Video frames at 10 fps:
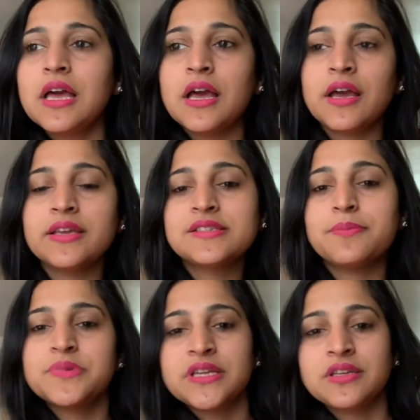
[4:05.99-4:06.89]
it's
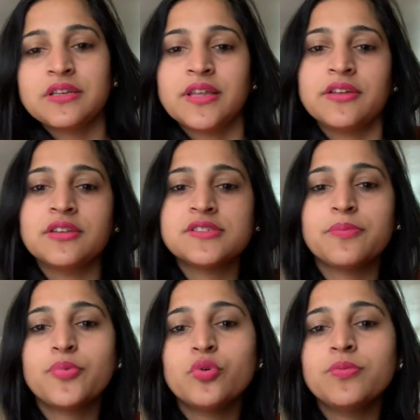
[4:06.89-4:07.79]
updated that it's
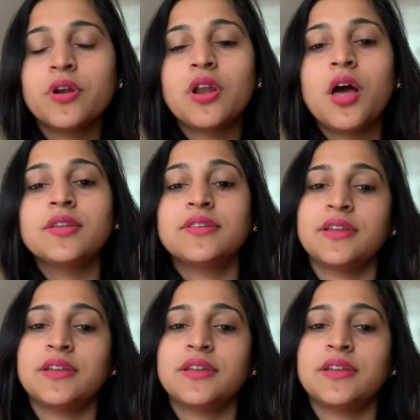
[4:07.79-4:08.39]
approved or not,